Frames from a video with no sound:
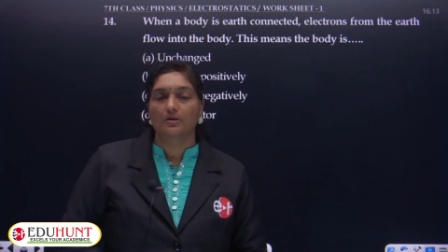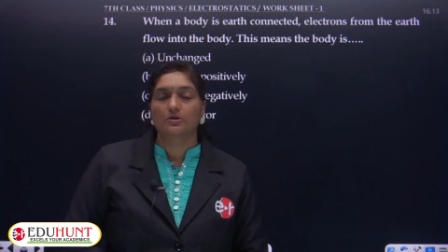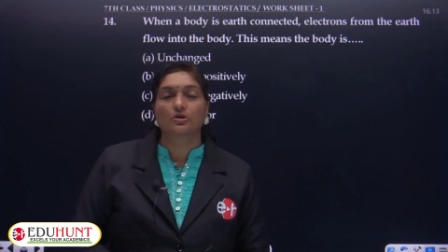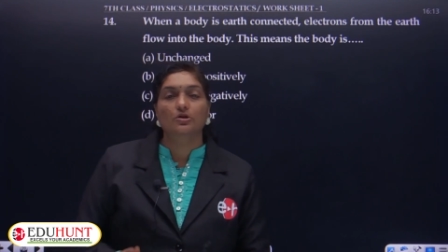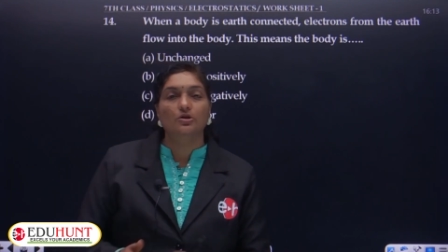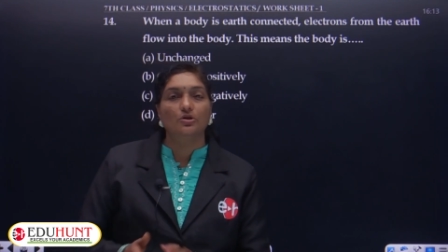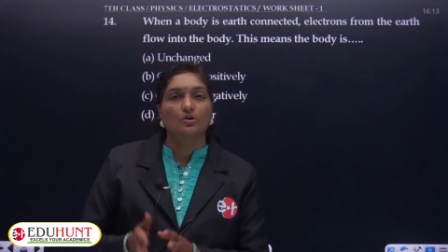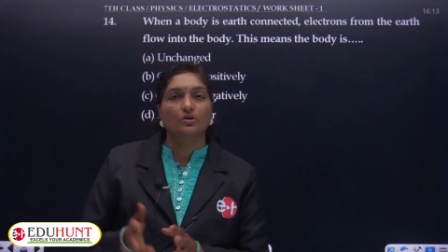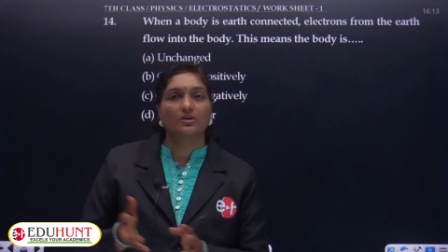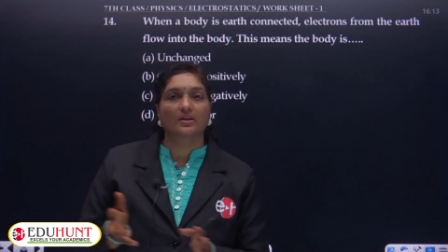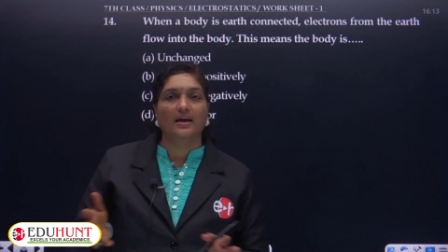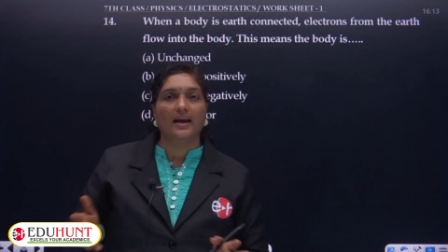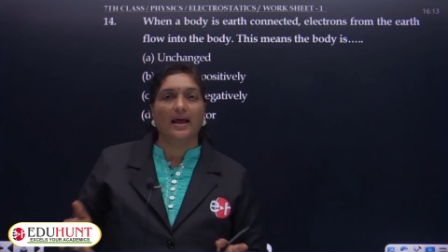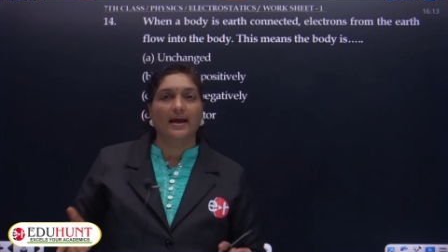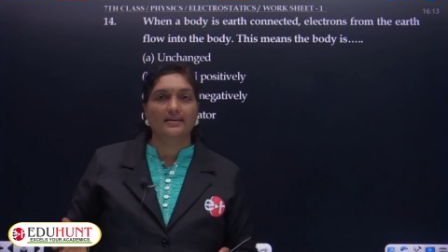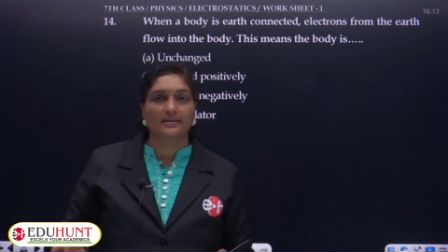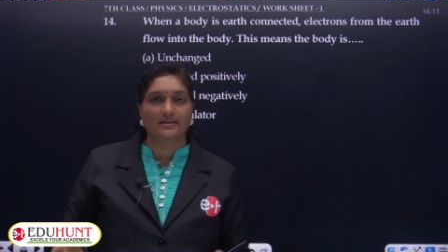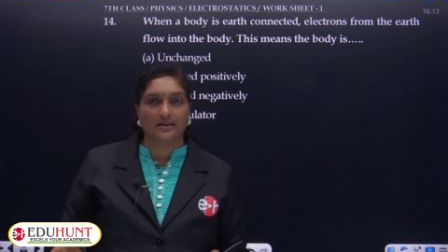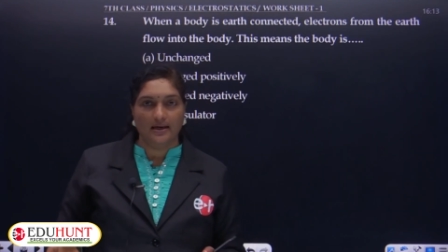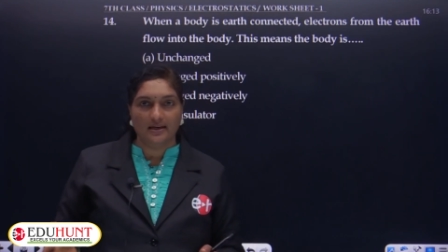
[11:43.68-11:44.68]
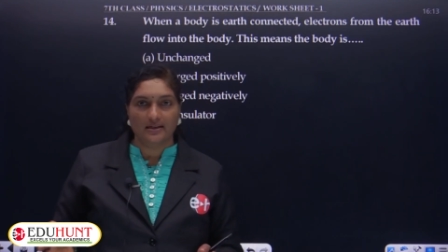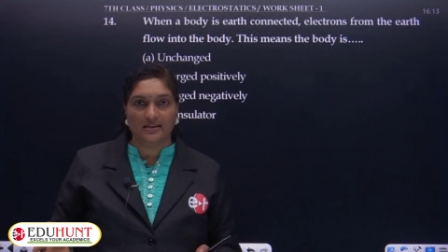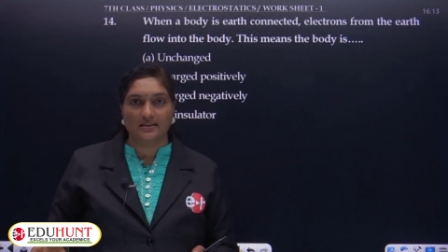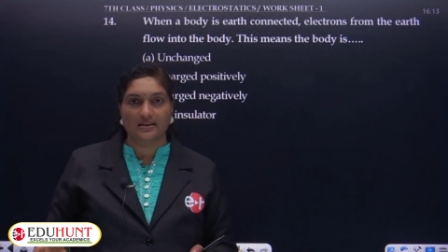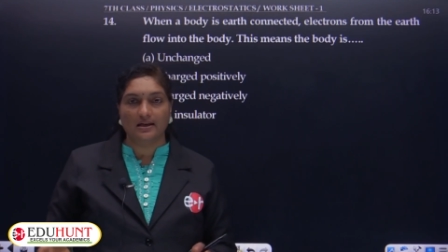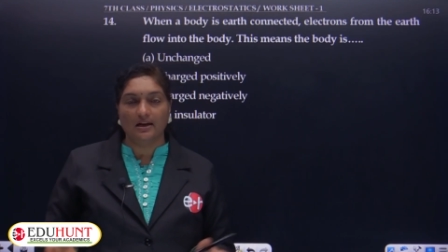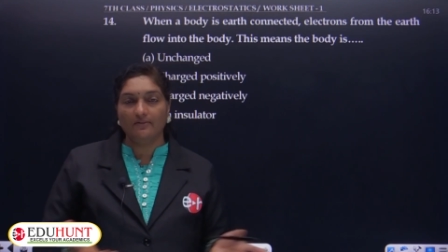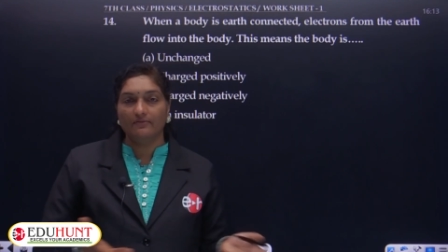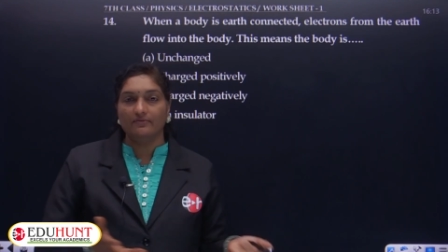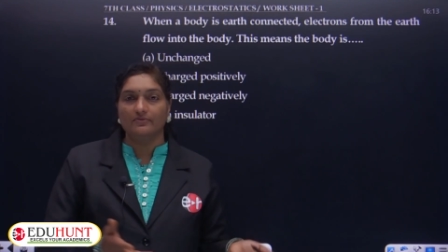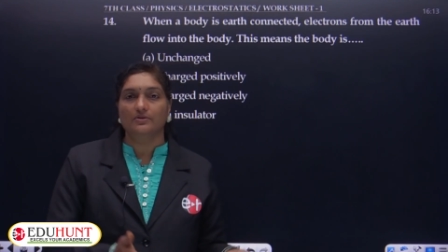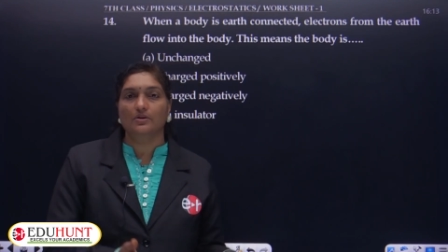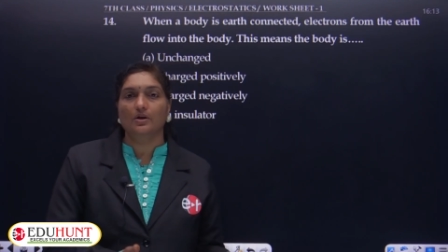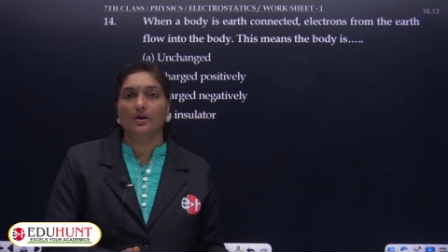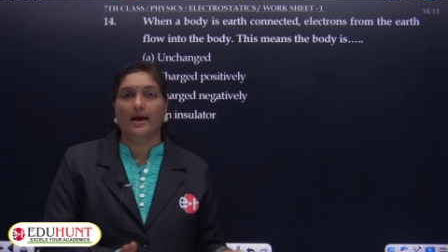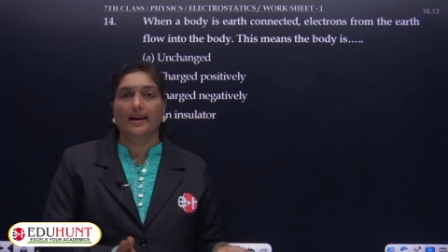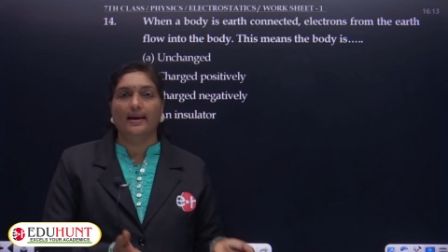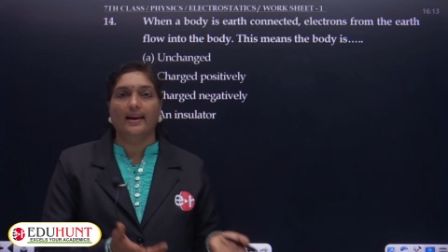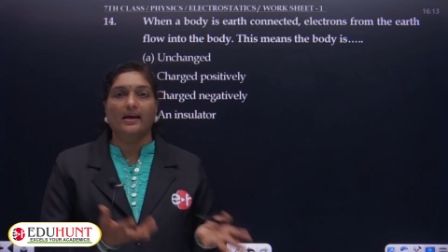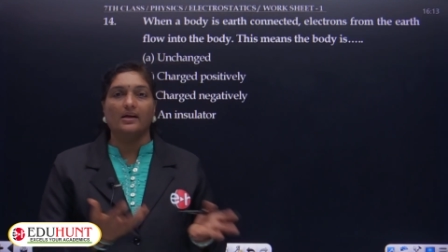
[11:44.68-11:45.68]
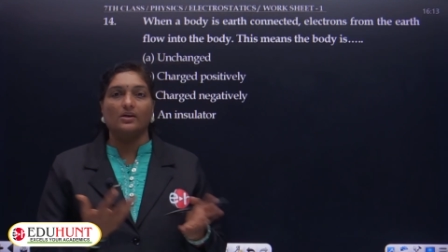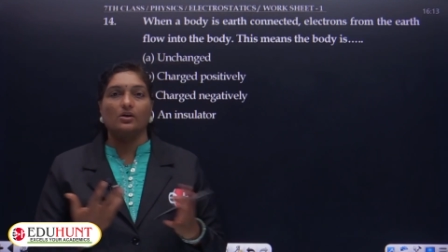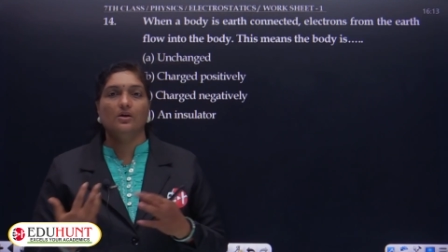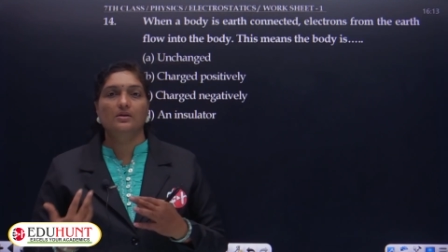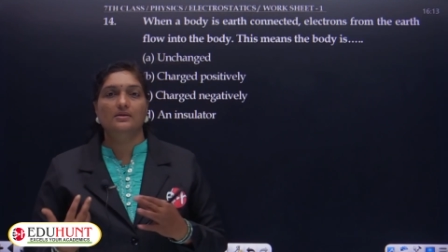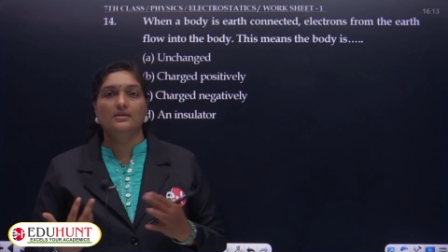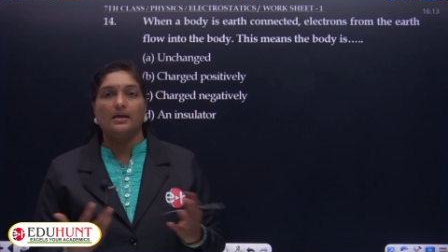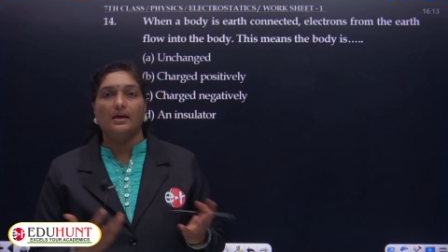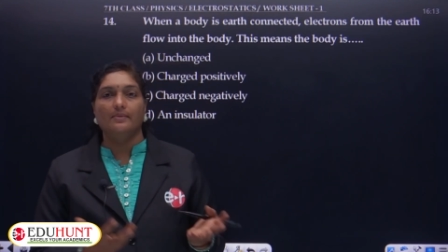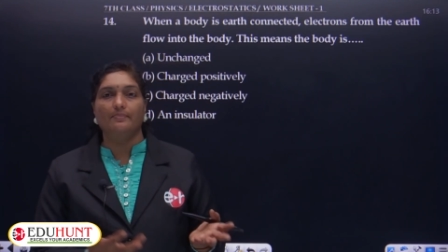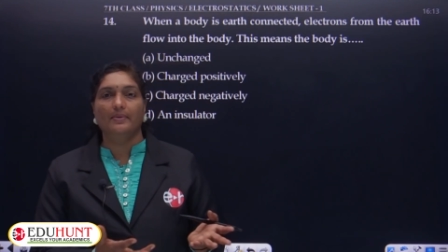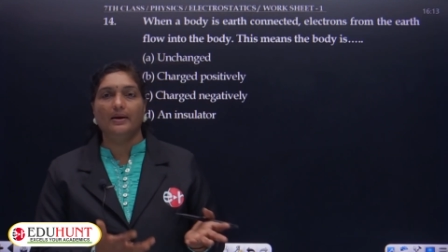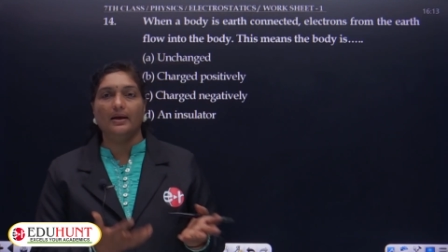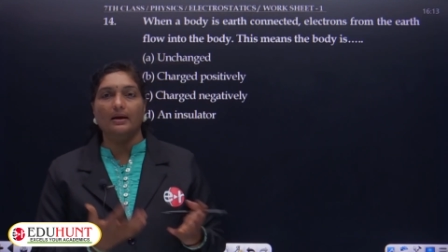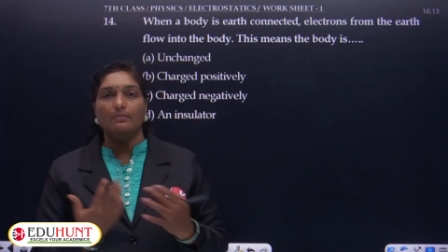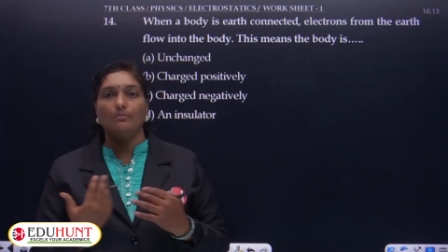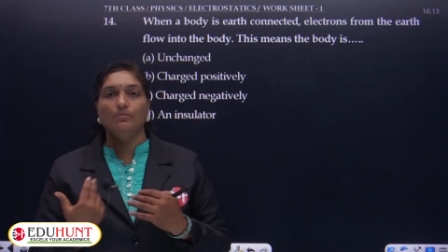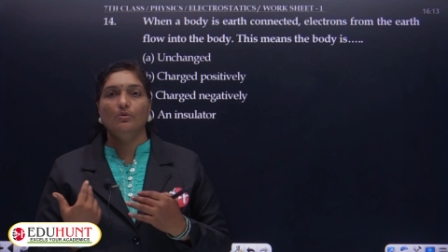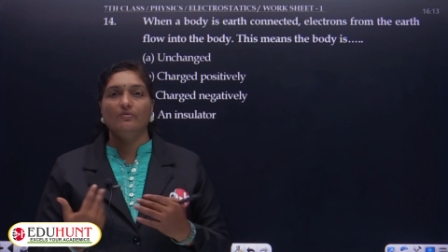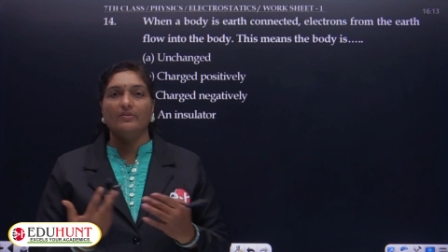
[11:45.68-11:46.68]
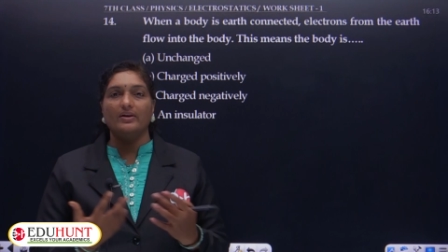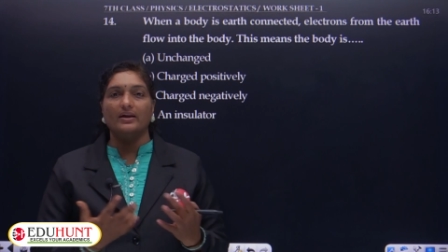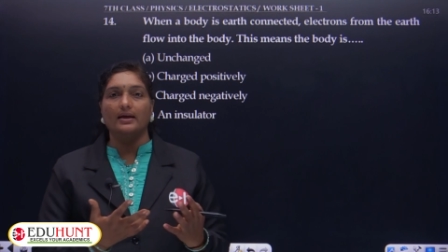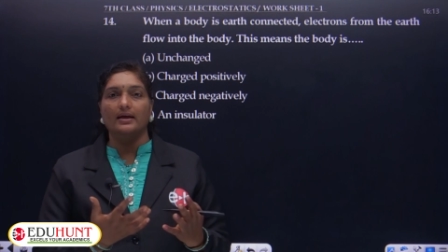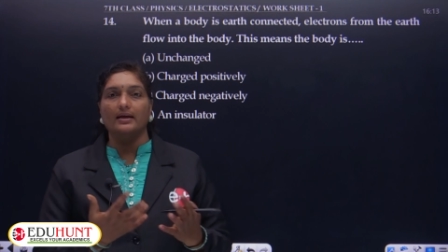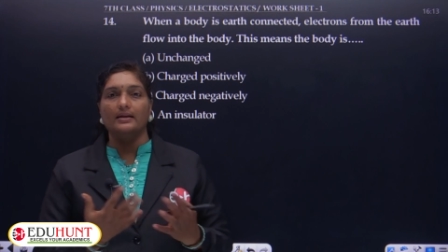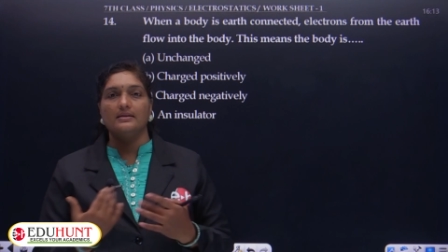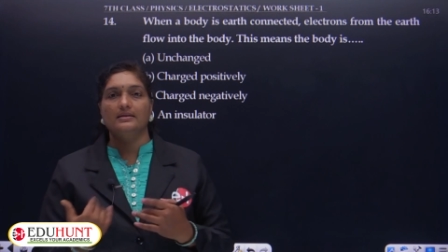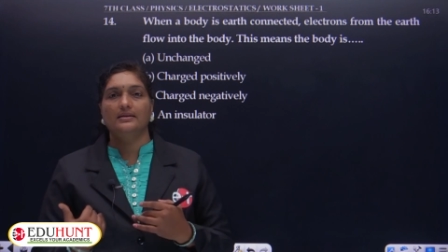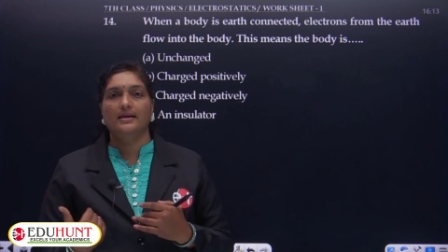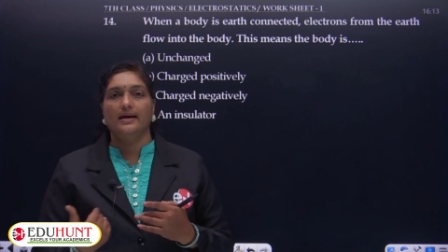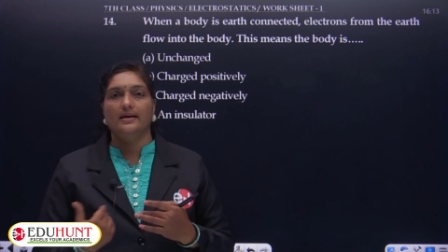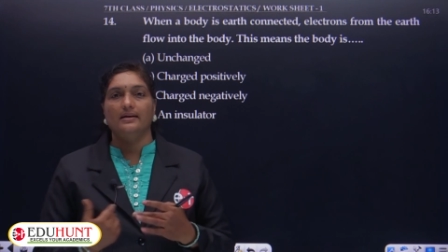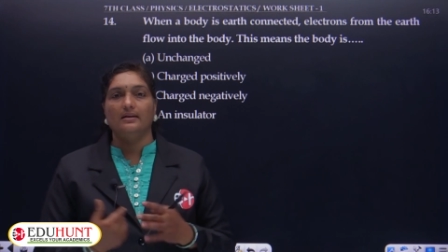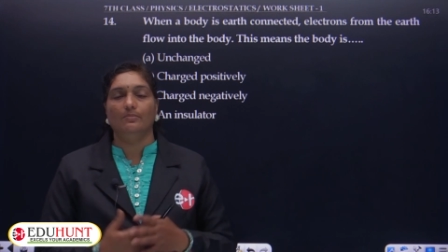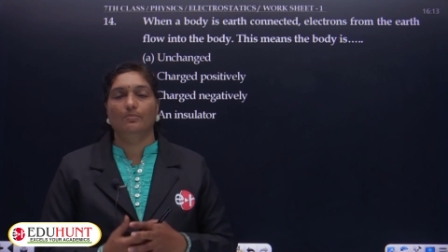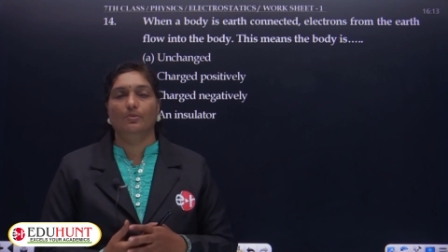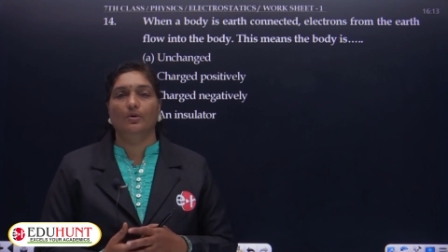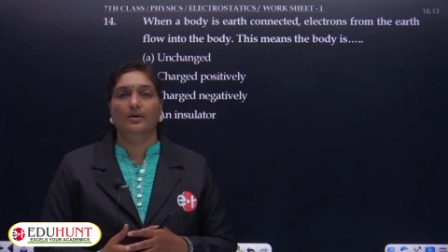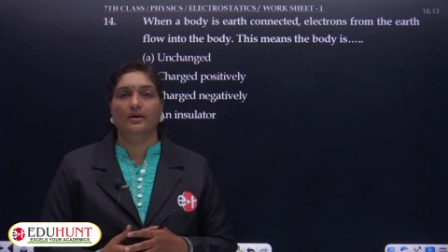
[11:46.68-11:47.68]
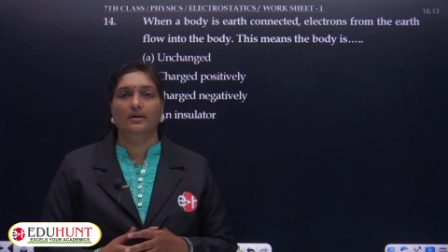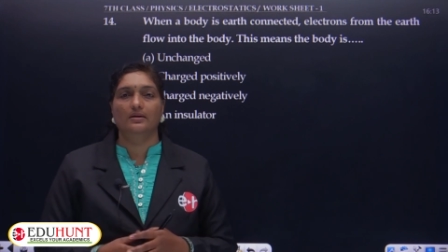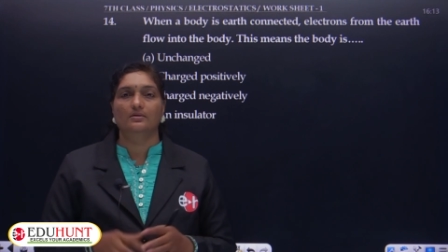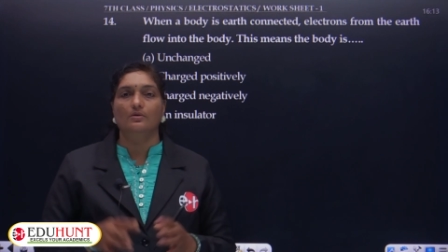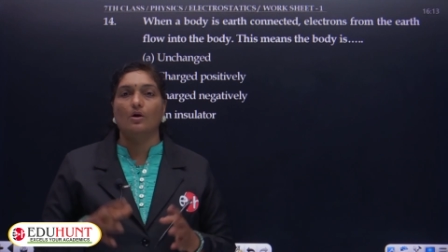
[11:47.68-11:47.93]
to neutralize itself, so electrons are being moving inside the body.